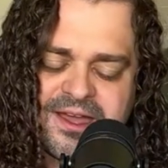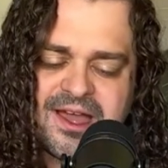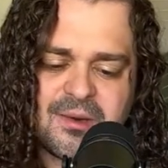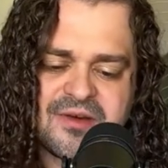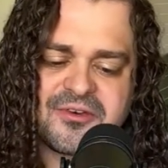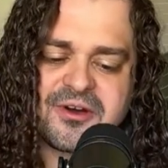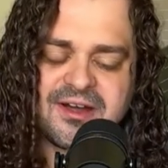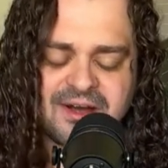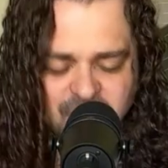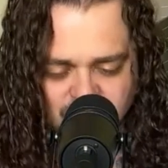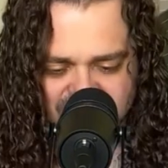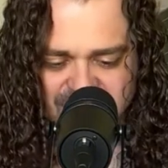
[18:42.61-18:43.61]
However,
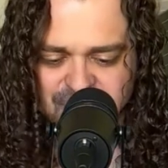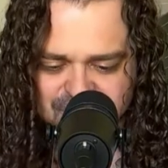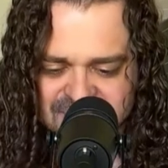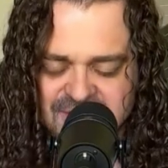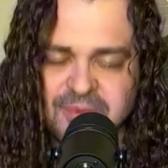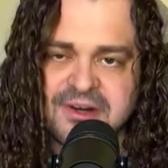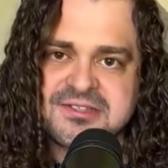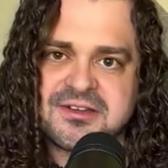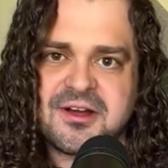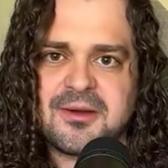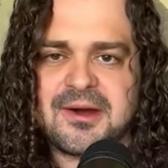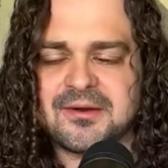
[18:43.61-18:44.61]
what I really want to
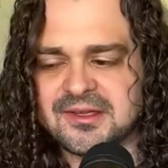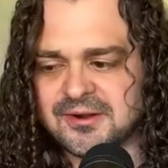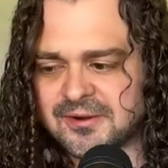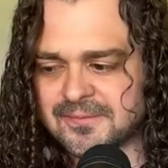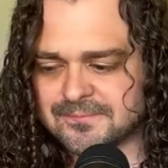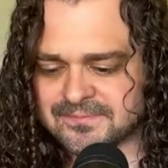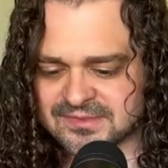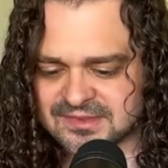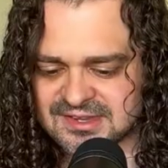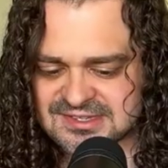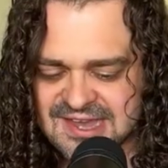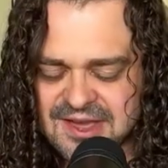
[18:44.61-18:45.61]
talk about here
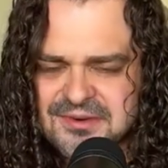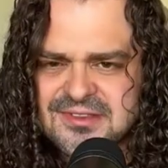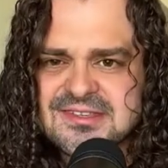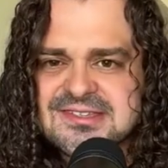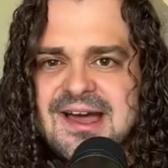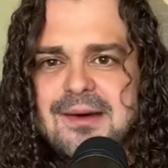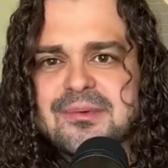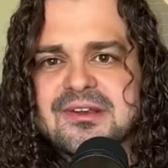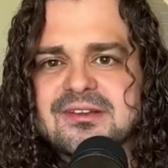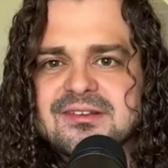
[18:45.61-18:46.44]
is how did this happen?